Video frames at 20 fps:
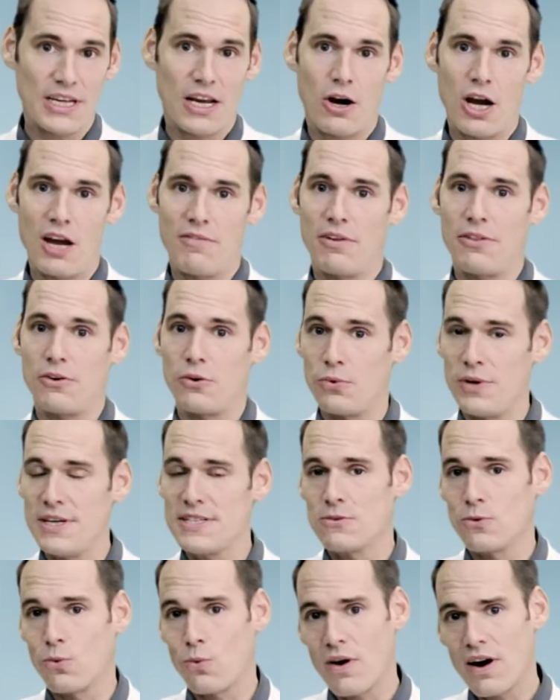however, the
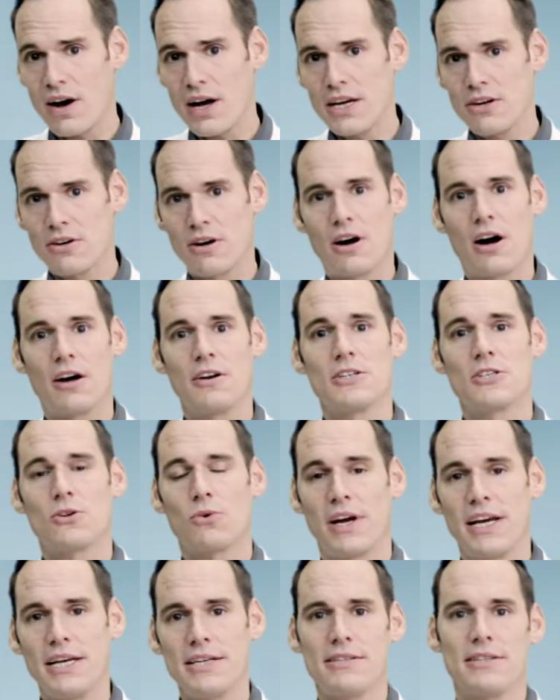reason why your heart is
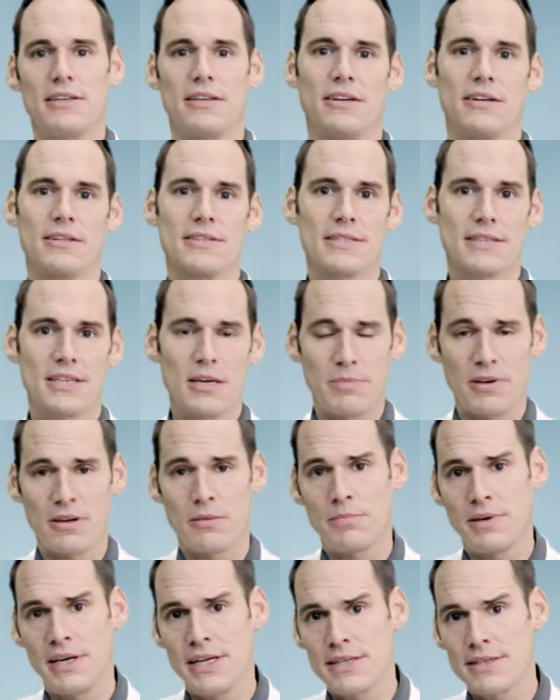racing and skipping
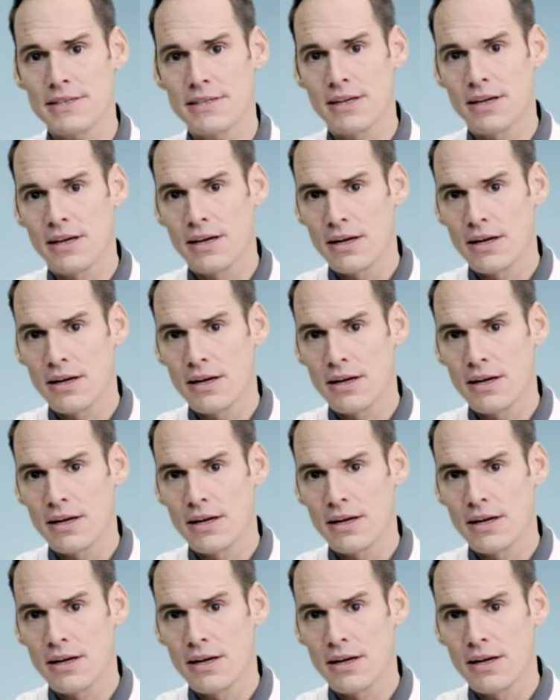beats